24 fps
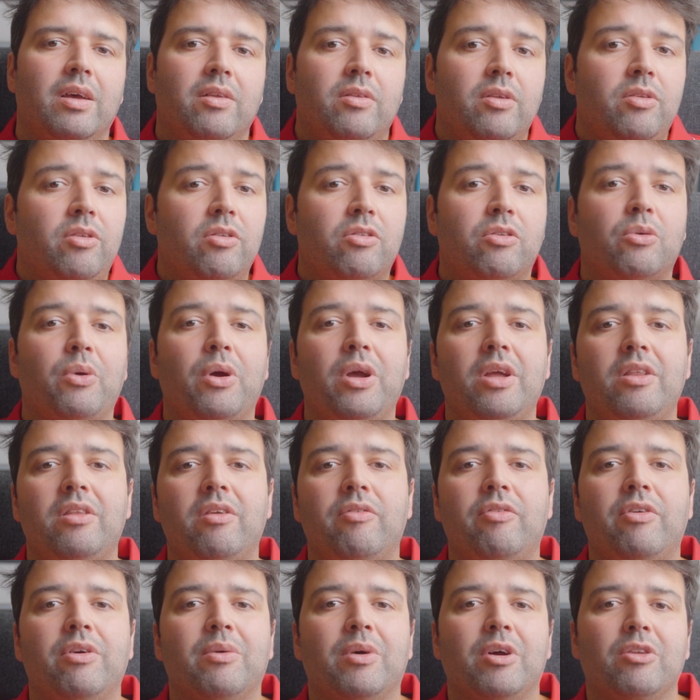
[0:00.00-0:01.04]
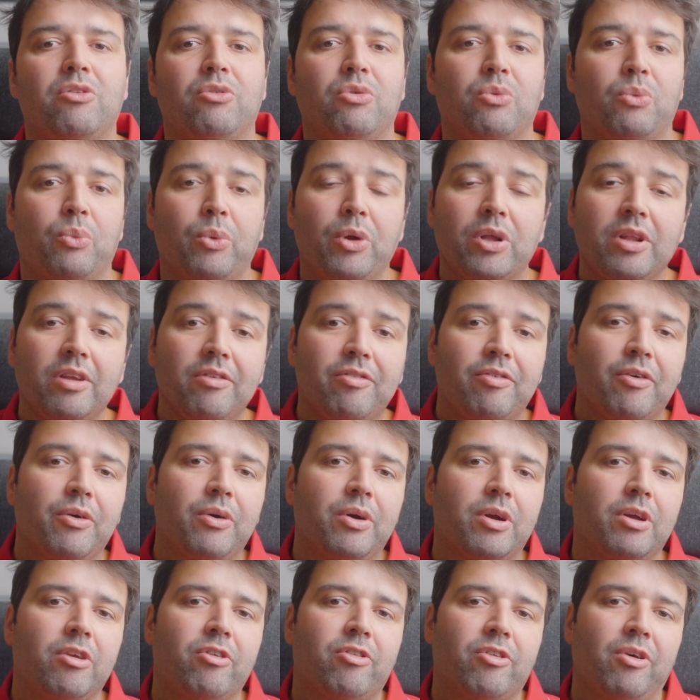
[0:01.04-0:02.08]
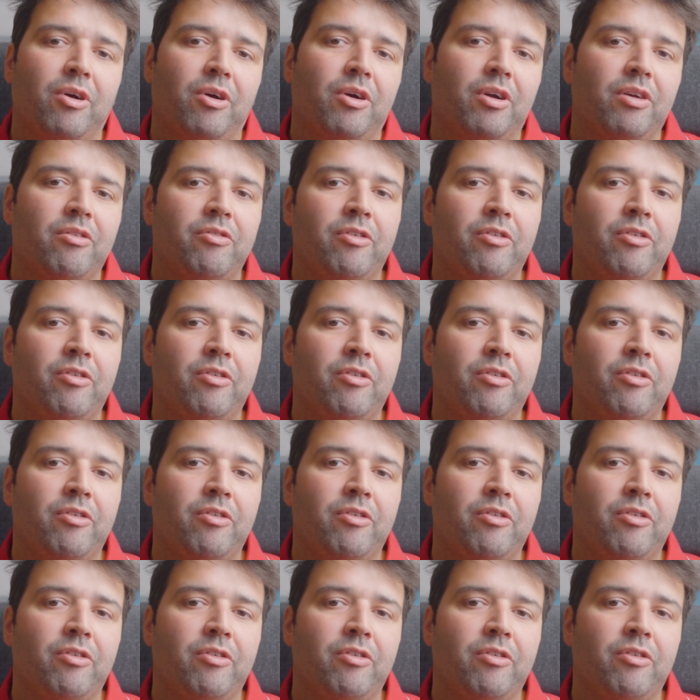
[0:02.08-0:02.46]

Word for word: This is great if you want to really focus on